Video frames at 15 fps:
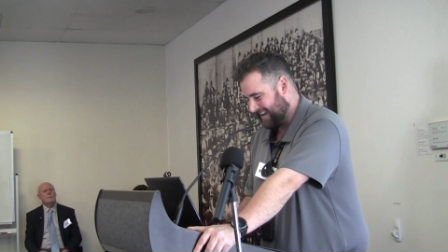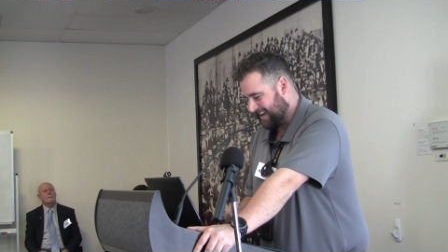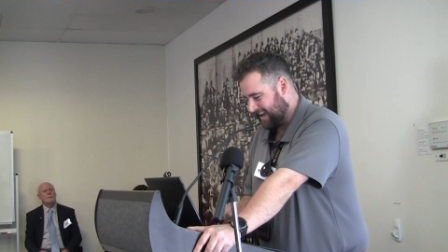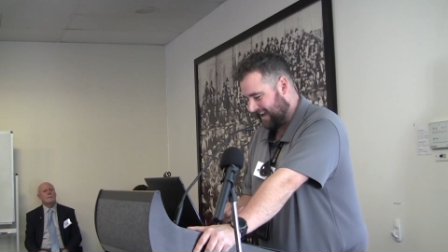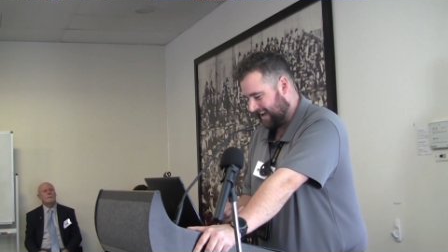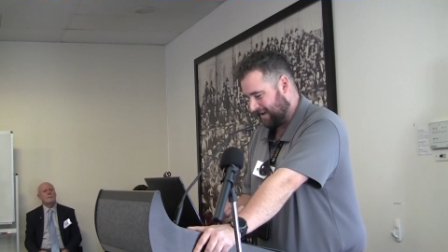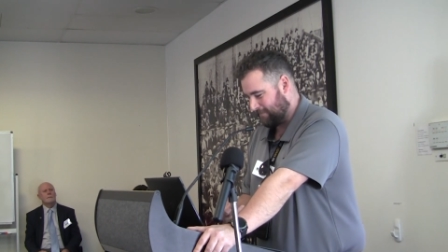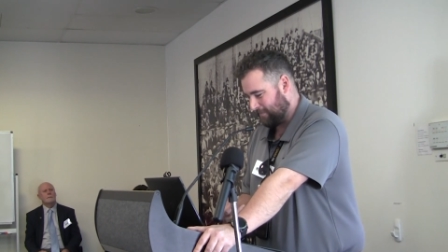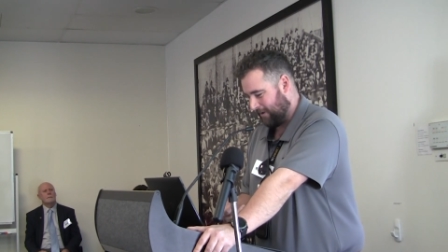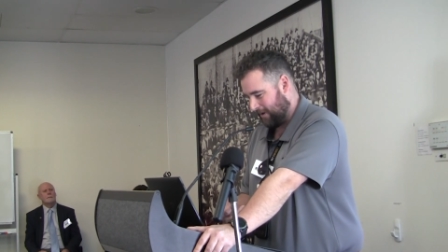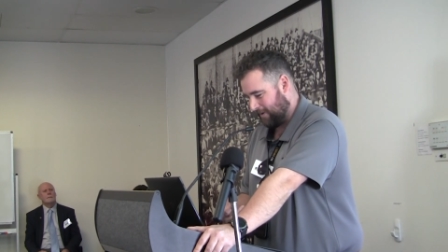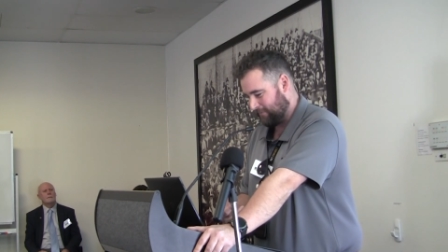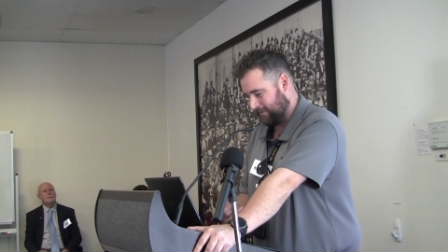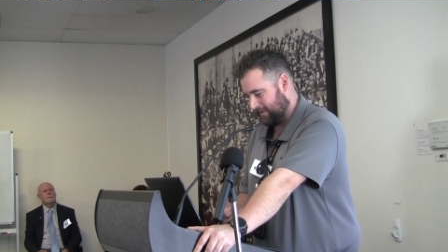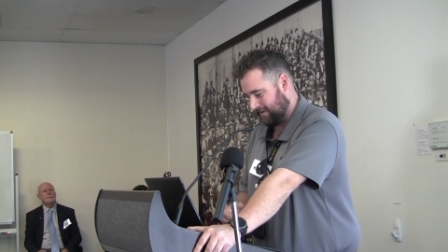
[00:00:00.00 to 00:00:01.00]
uh, but
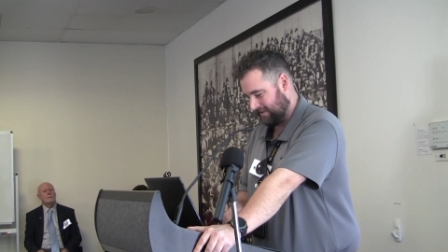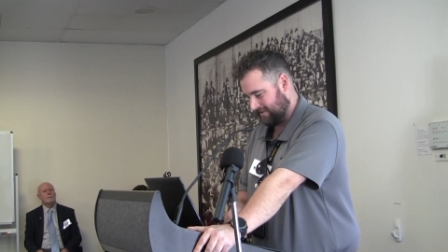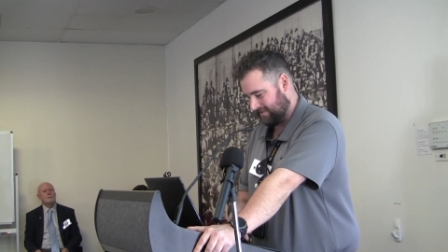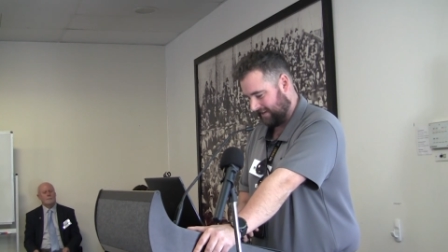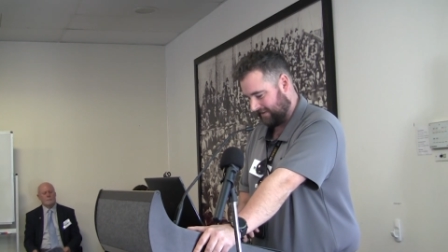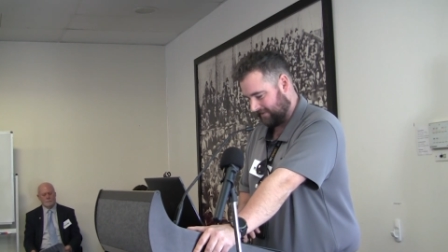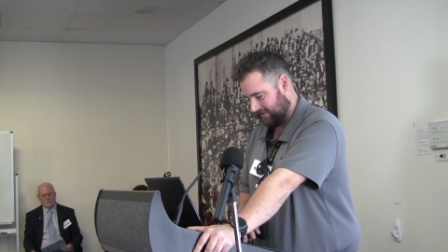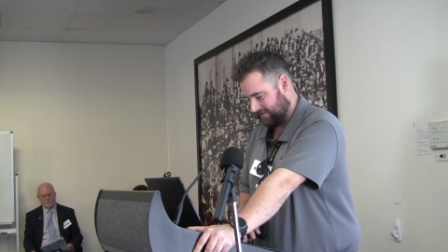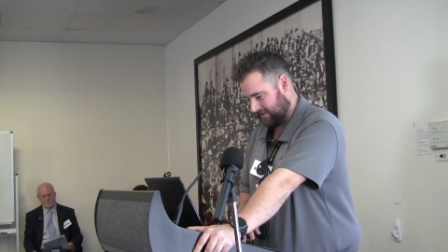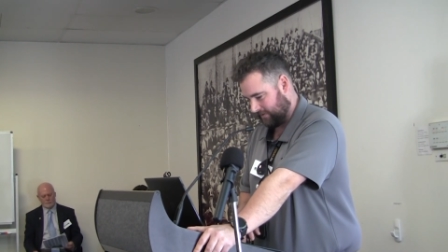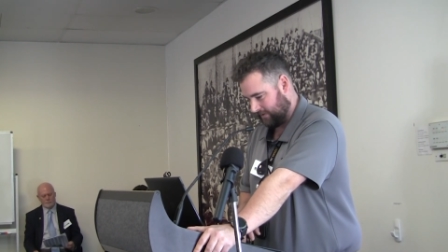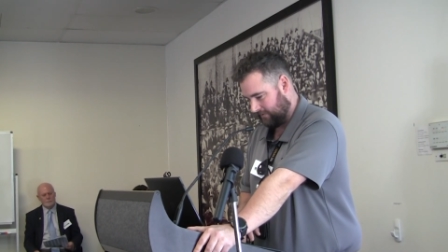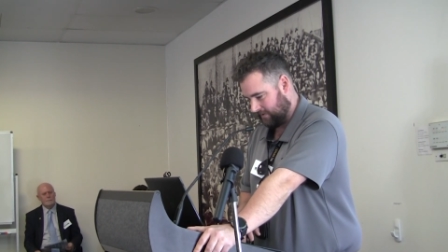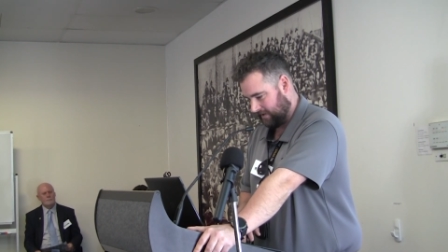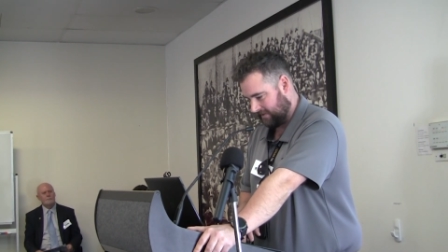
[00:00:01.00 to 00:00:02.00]
hopefully you can take those and
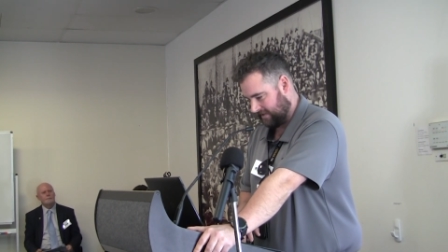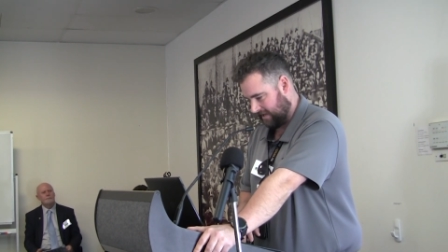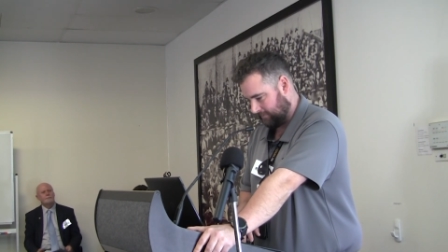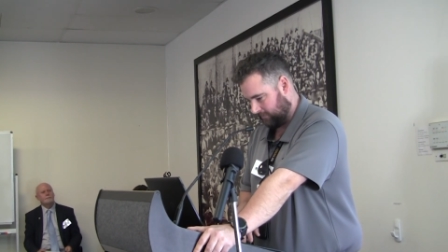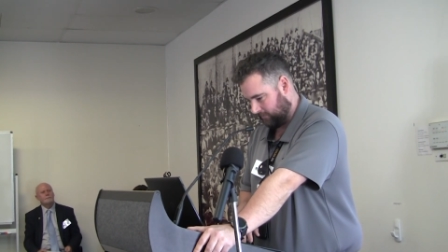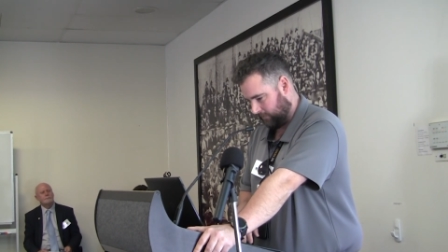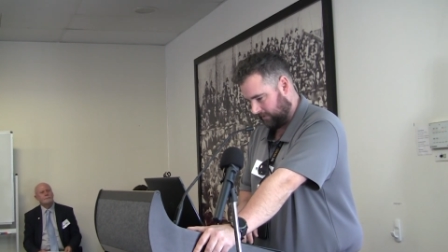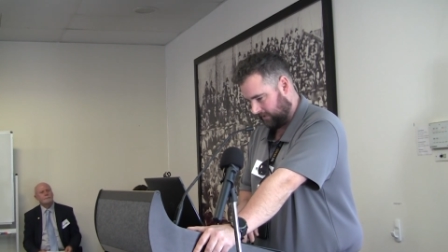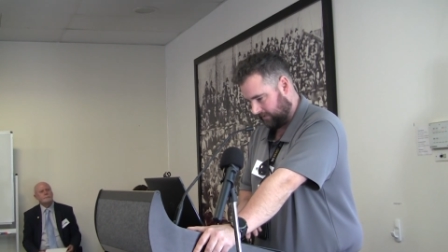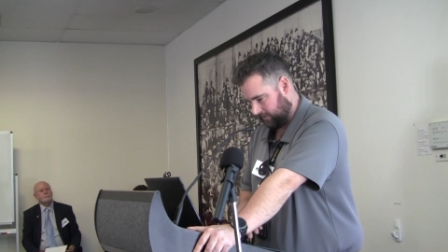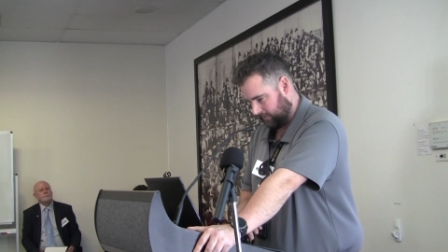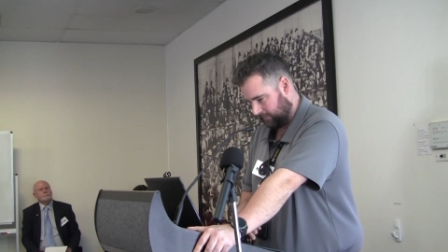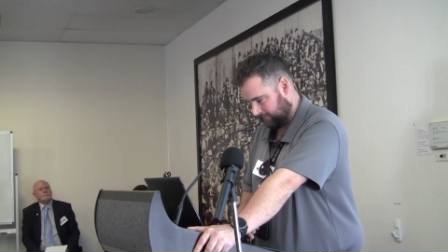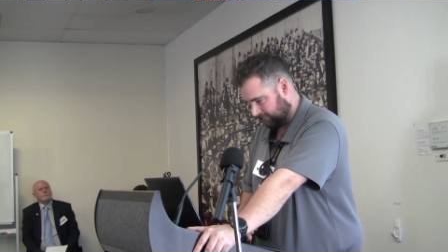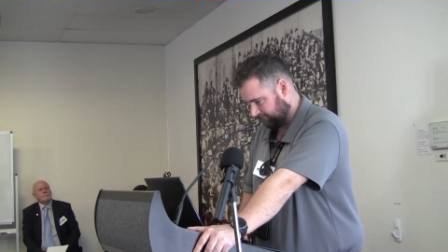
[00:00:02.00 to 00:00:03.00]
they'll give you an example of what you can
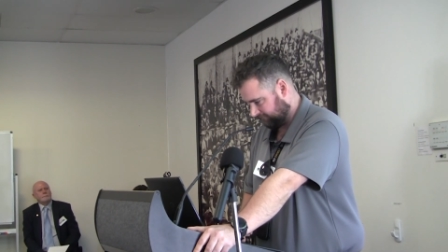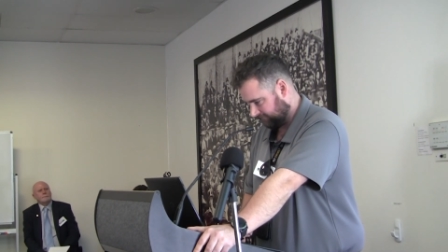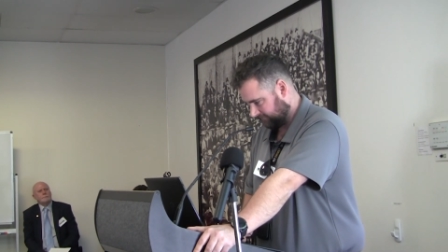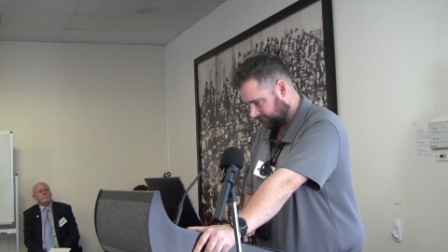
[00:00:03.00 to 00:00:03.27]
do